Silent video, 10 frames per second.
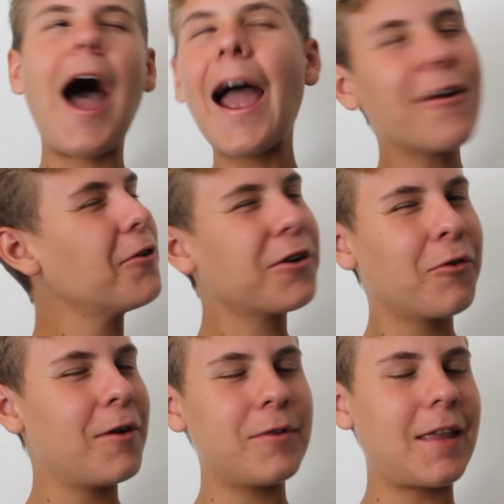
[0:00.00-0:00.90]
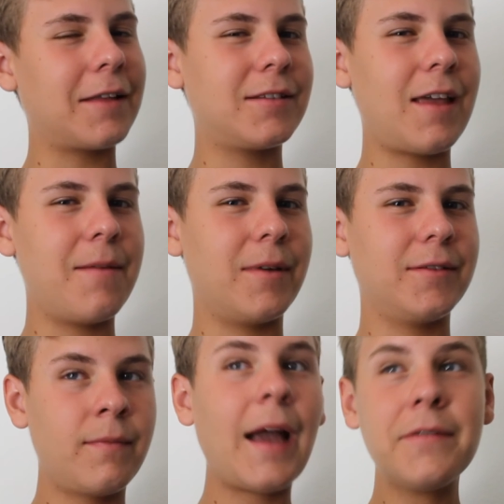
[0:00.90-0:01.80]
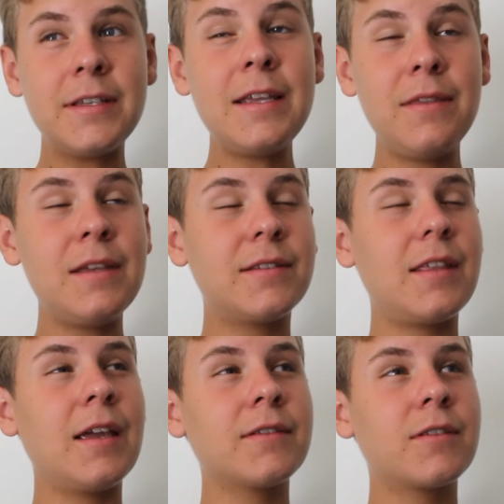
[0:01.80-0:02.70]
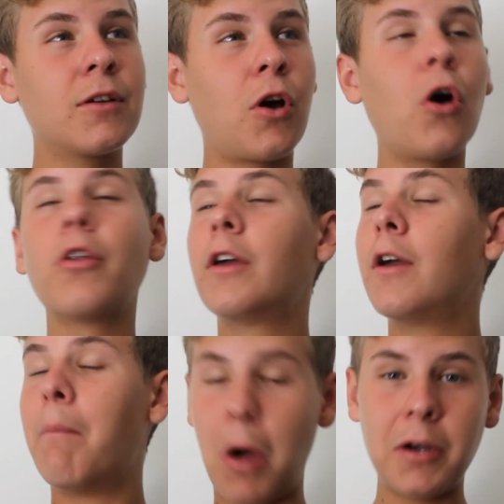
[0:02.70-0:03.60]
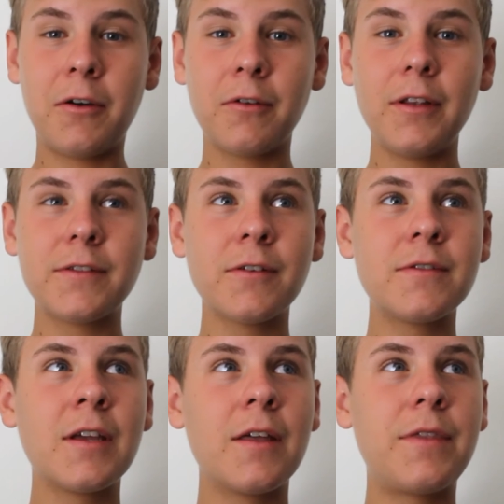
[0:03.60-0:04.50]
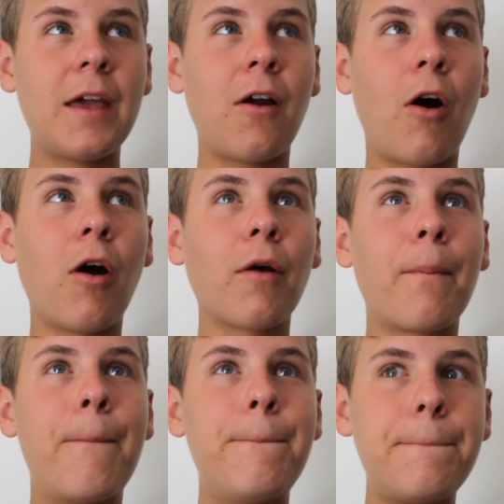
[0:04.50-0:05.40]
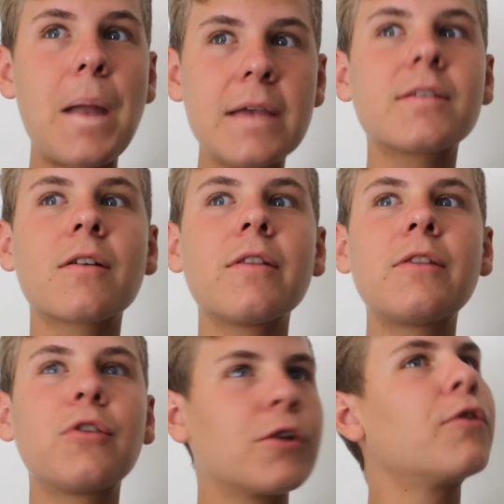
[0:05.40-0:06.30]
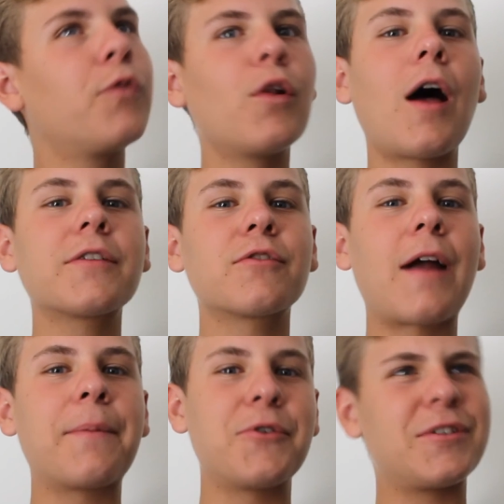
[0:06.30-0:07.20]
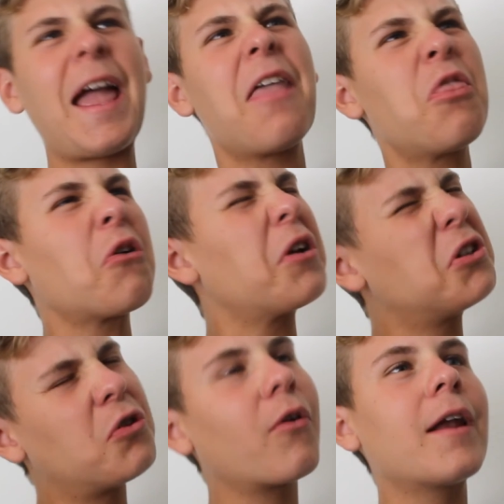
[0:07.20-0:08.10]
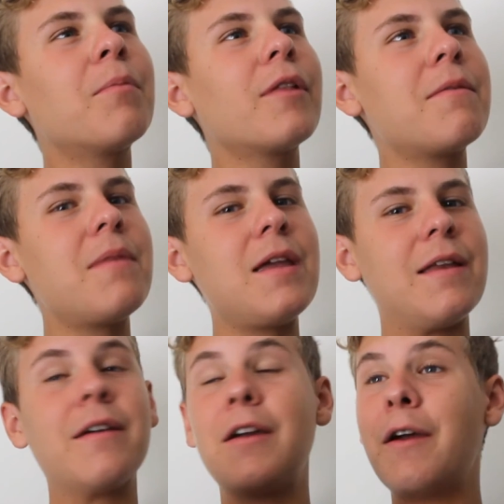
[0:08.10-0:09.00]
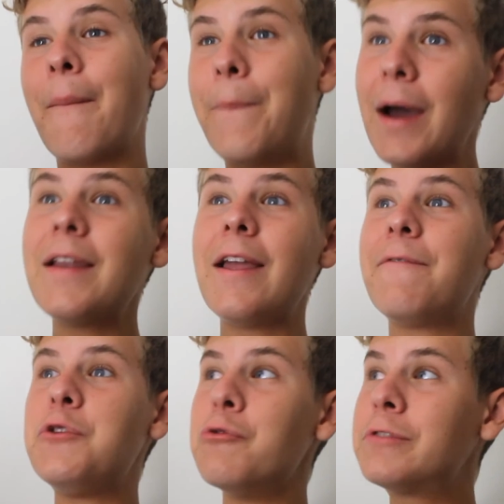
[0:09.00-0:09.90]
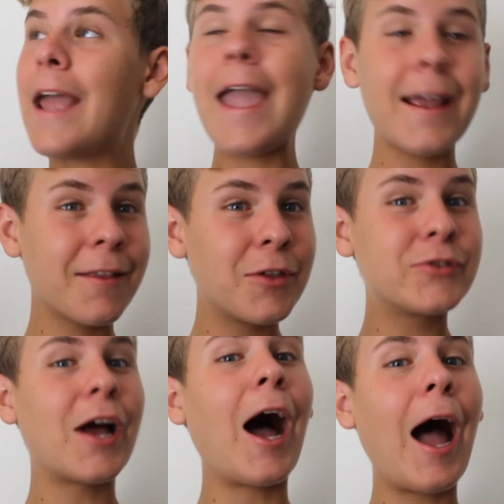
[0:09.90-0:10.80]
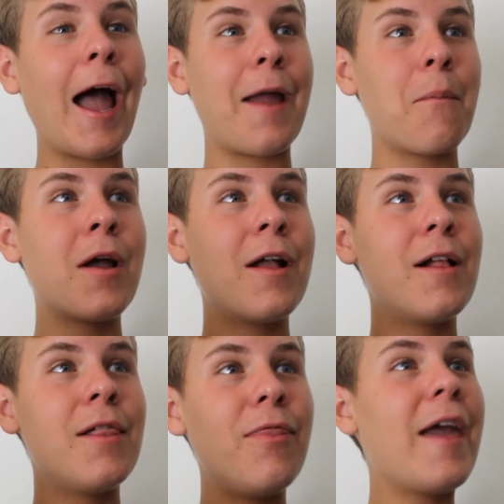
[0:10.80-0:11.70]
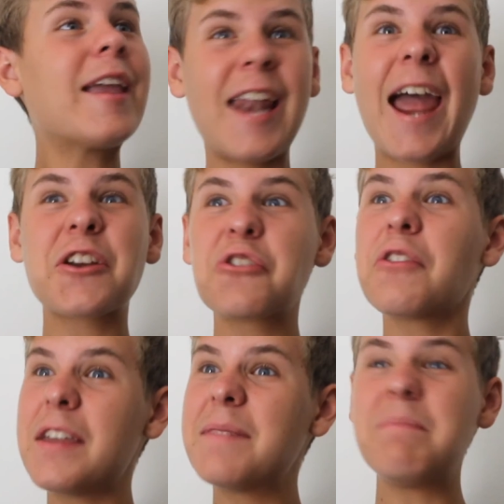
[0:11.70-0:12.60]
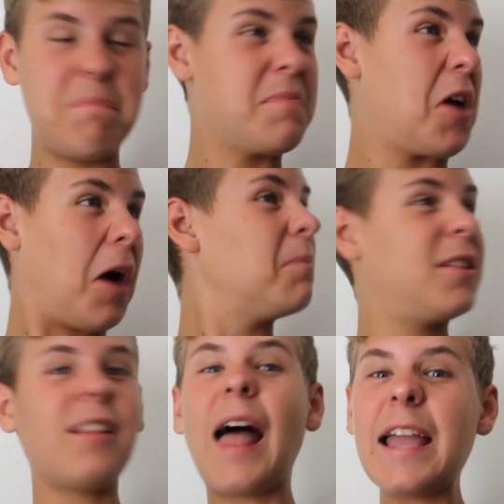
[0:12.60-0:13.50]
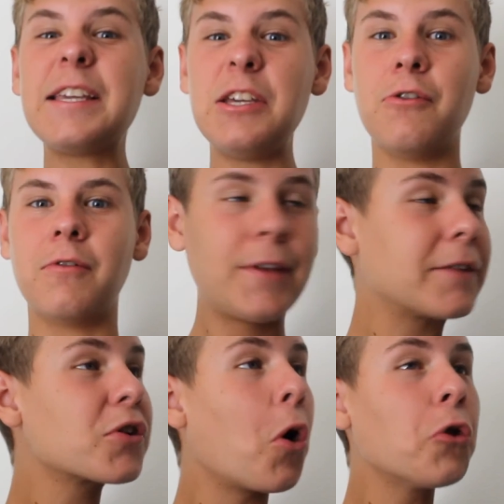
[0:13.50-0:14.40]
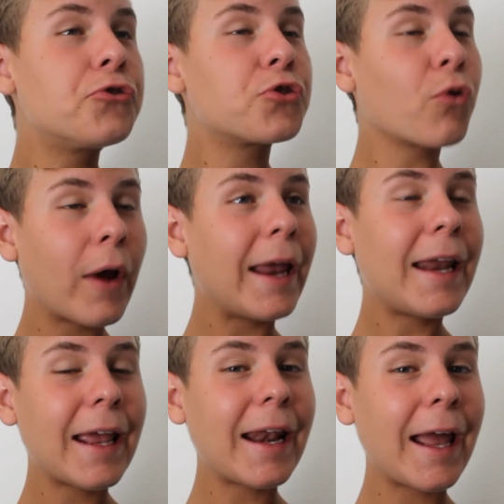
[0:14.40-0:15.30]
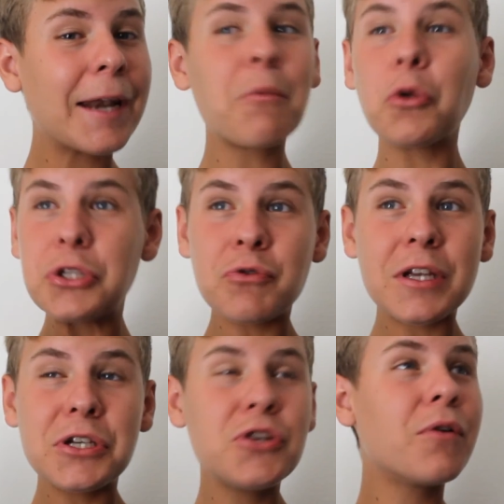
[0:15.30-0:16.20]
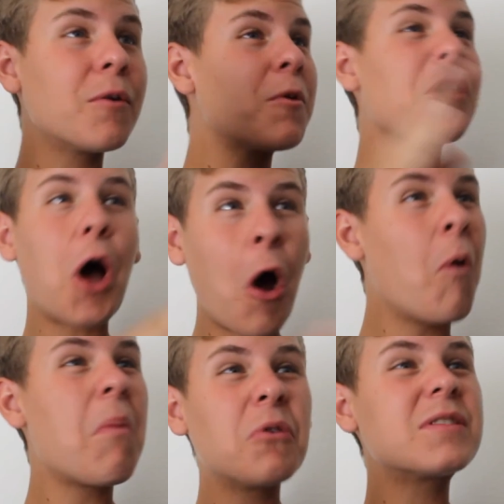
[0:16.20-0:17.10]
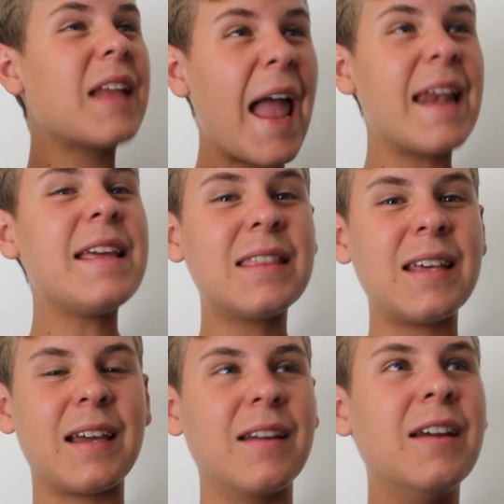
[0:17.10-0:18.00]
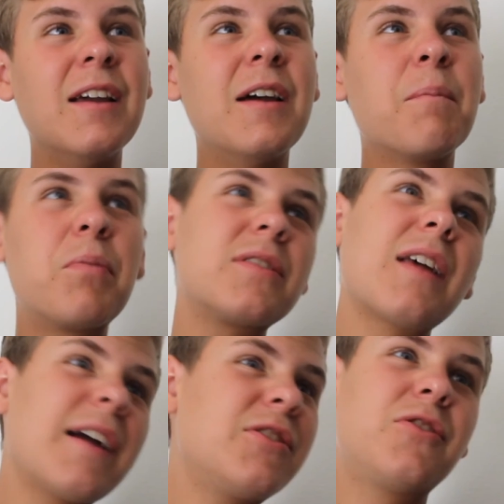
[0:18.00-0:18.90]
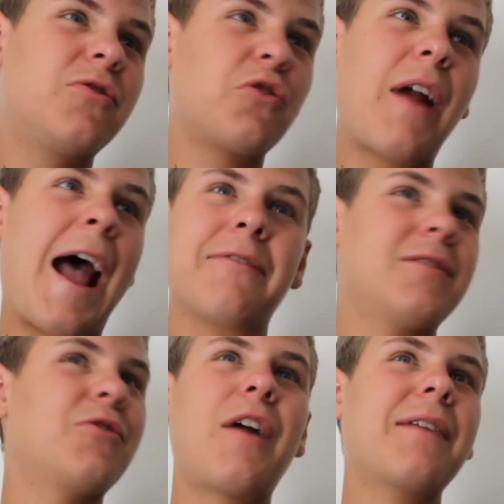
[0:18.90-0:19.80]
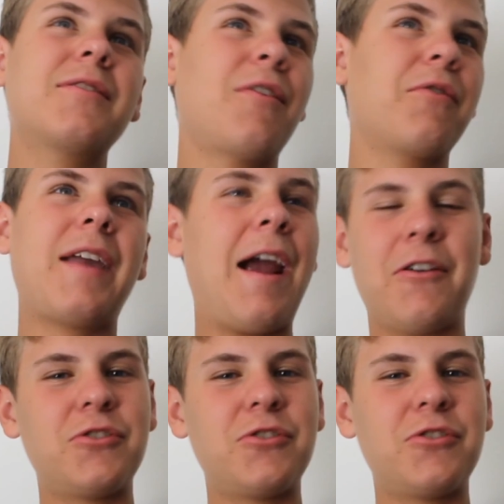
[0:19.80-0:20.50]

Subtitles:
I don't agree with that statement. I've seen these things called monitor lizards that are basically little velociraptors, and they're incredibly mean. But if you take the time, they can actually come to like you. That's called training an animal. You can do it with almost anything. Besides giraffes. Giraffes don't care.